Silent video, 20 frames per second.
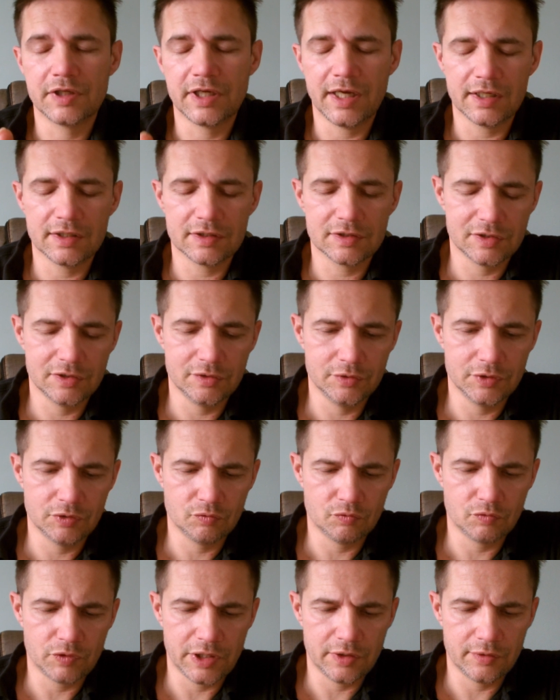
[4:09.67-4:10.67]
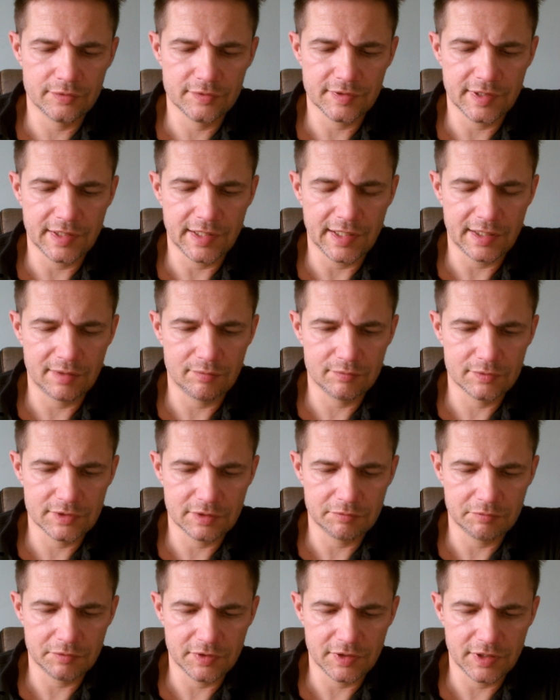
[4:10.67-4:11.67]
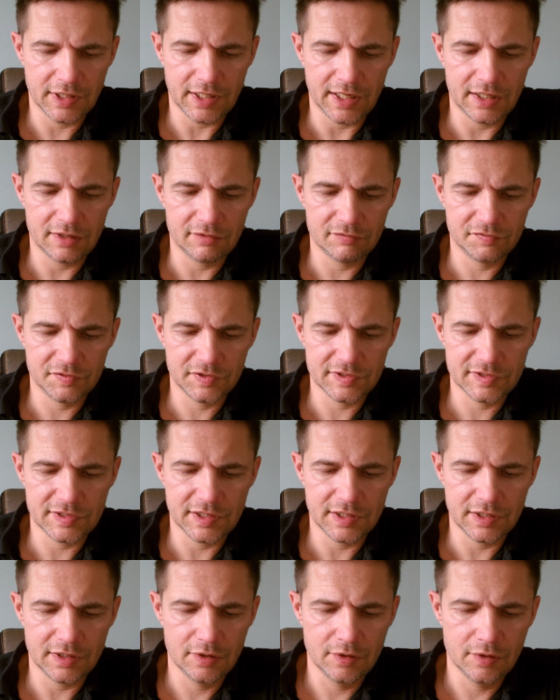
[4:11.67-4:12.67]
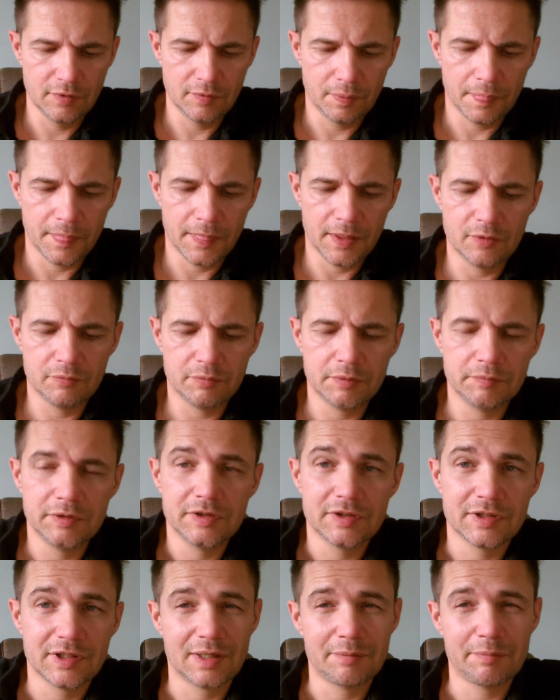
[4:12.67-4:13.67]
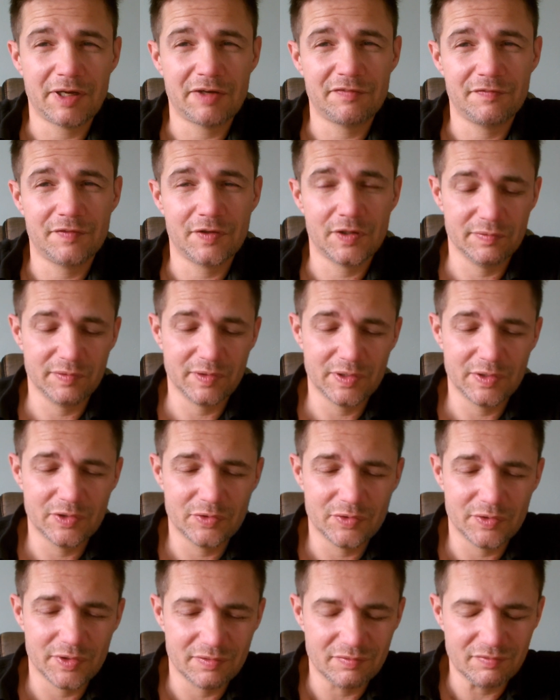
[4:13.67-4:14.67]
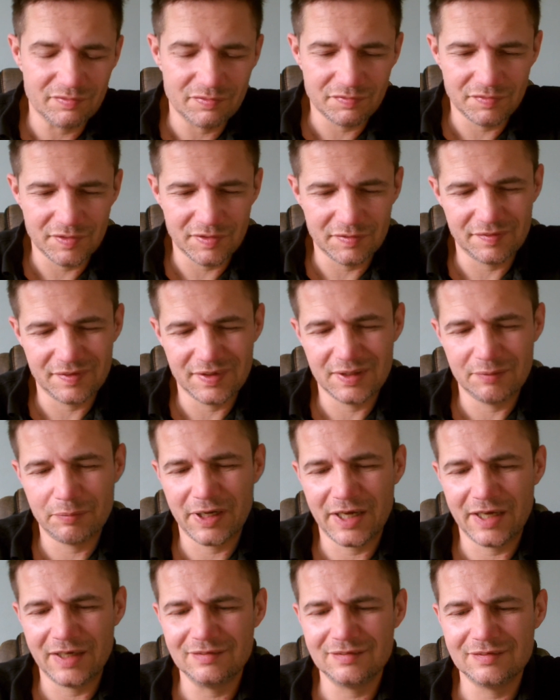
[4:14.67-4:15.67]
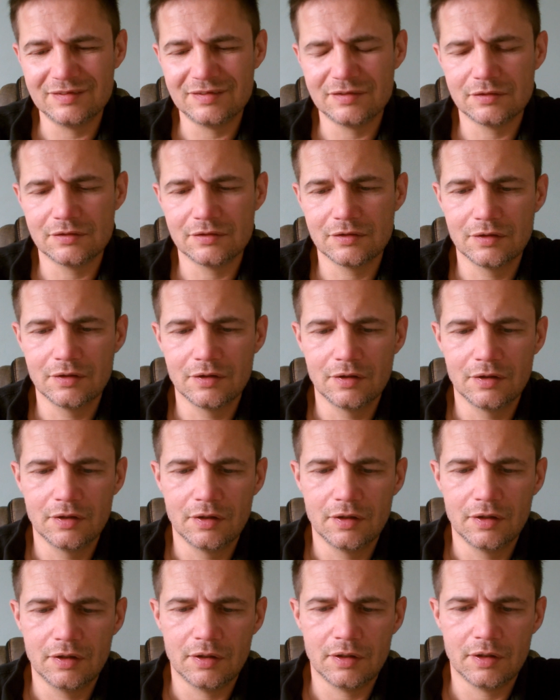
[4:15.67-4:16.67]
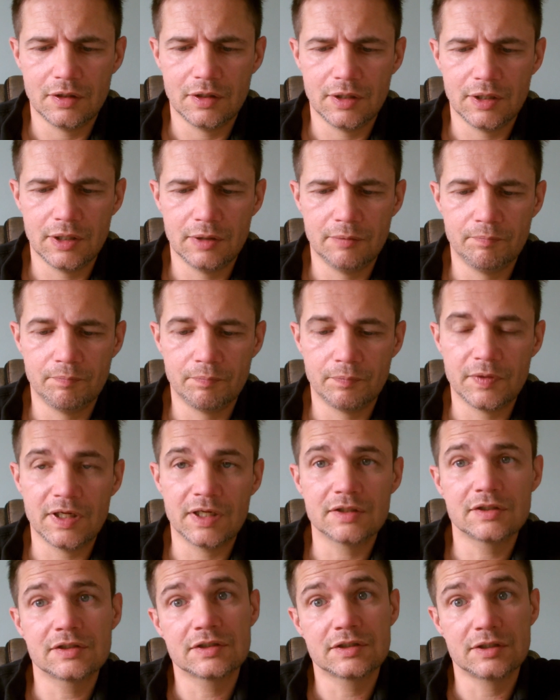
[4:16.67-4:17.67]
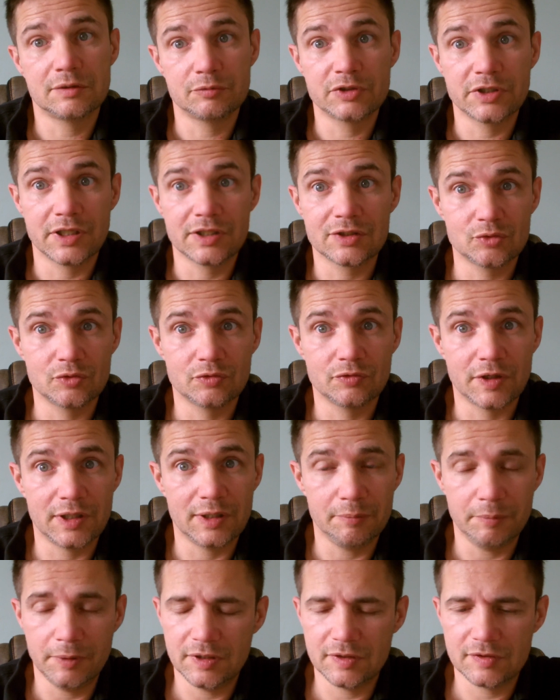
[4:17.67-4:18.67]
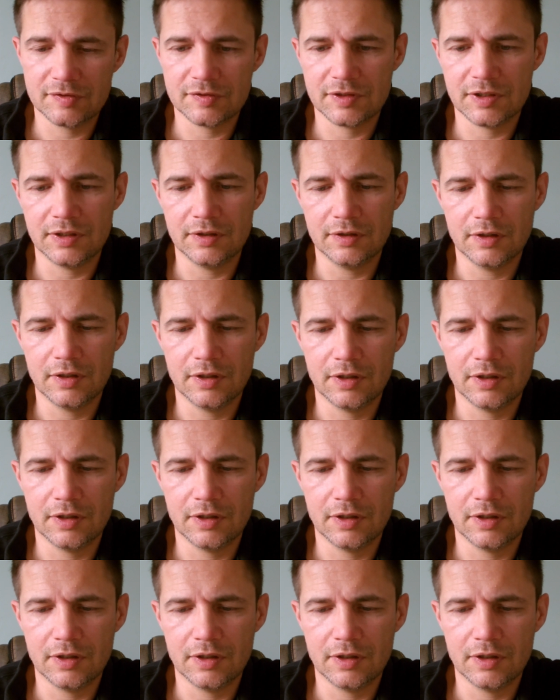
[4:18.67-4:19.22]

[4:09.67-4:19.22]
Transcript: excluding rails and clamps and everything and fitting, you're probably looking at about £550. That's subject to availability,